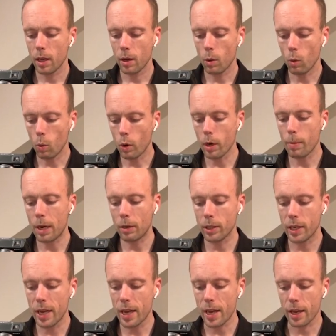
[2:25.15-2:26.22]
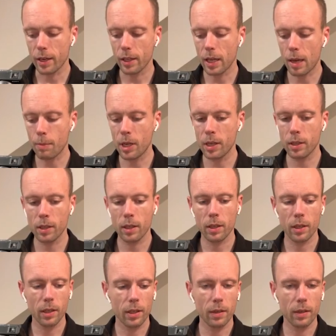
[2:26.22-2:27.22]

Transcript: Ooh, what about that? I mean, huge,